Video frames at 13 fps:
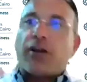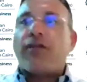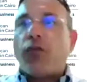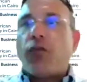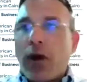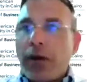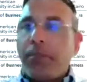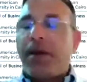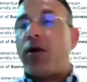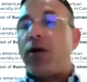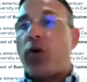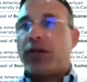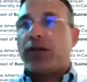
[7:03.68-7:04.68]
of 1 big
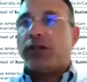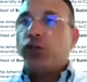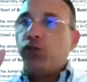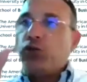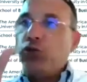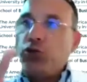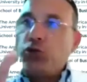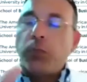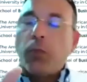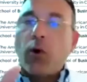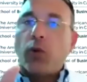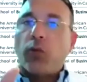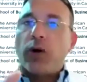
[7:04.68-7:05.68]
one, 2
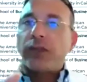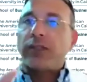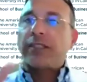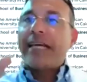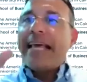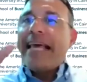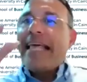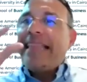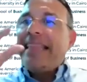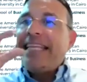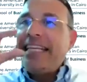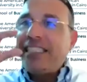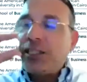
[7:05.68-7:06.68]
small ones.
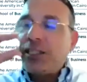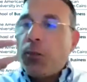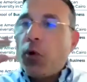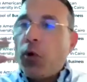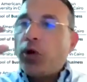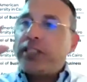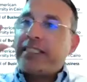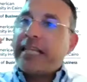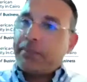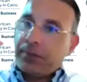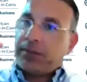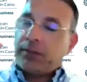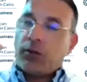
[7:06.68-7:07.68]
These small
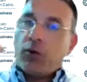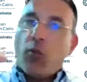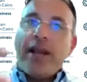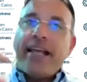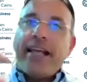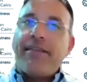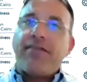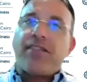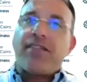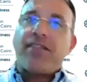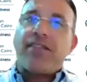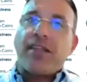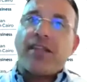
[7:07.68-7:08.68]
steps will give
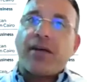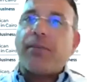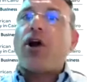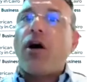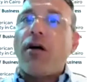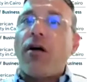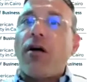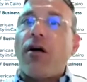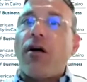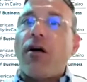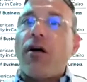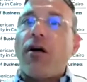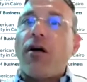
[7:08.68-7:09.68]
them
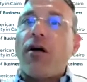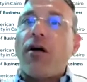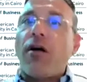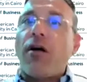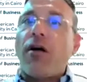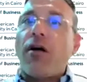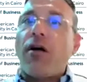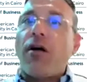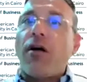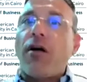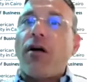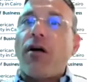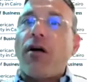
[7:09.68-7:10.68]
confidence in
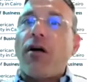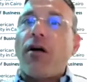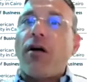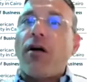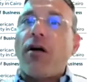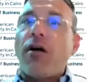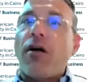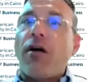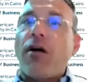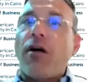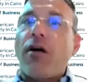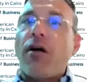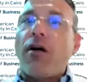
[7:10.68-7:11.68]
themselves that
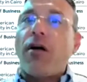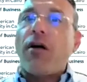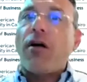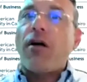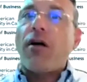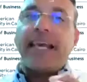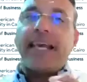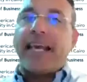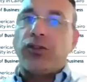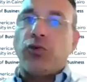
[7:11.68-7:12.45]
they can do it.